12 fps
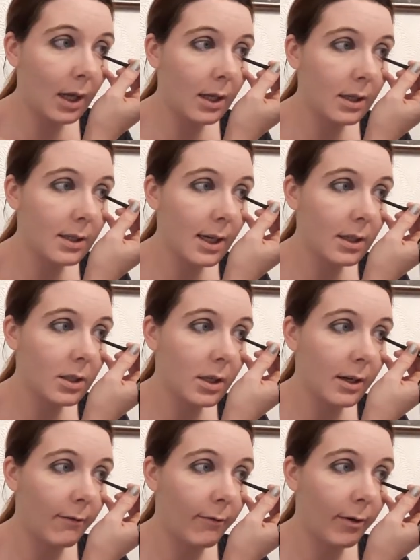is
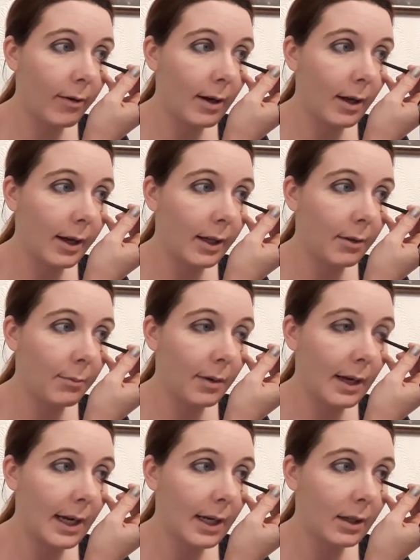actually very like the
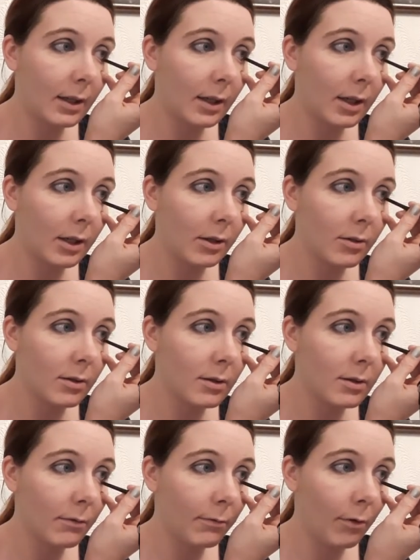black that I
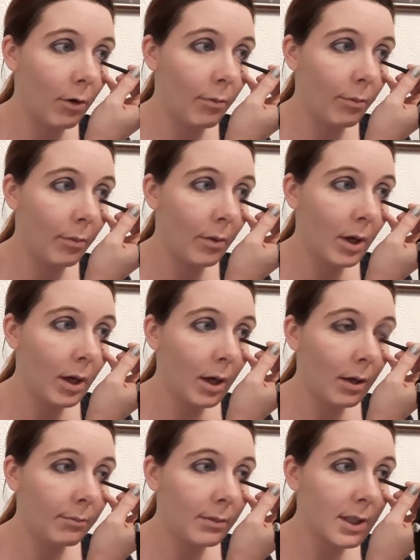use from
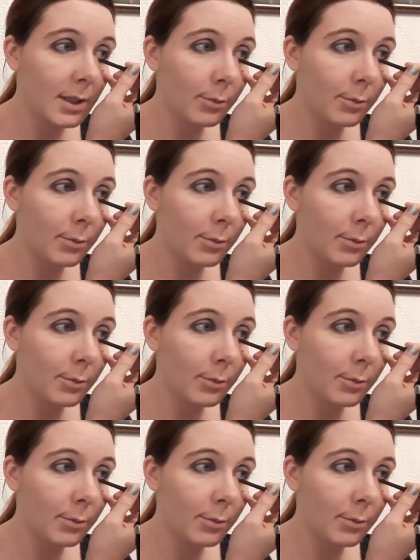Miss